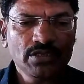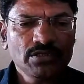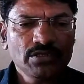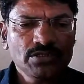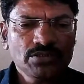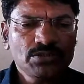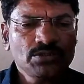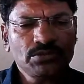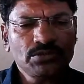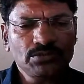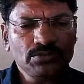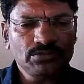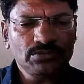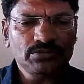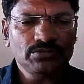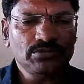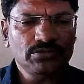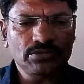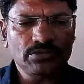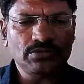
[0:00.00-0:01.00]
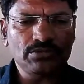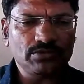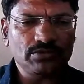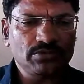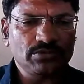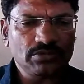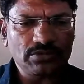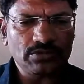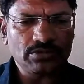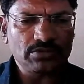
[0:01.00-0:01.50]
So,
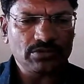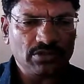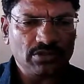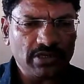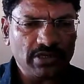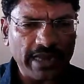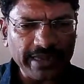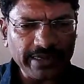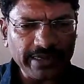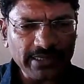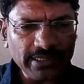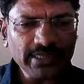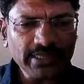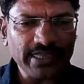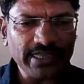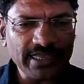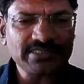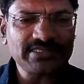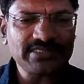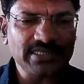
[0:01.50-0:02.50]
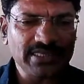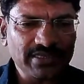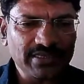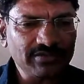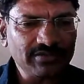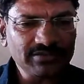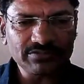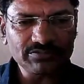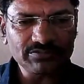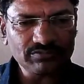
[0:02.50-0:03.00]
writing essay,
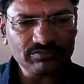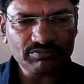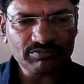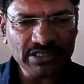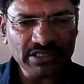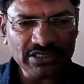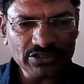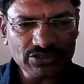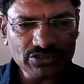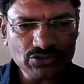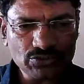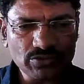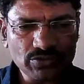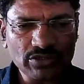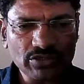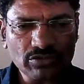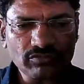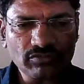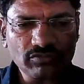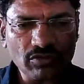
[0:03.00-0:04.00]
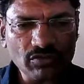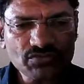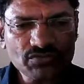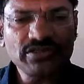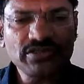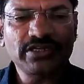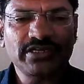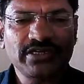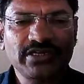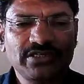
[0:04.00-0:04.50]
being a student of optional
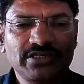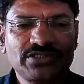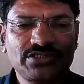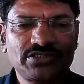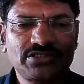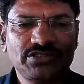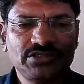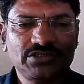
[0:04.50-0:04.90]
English,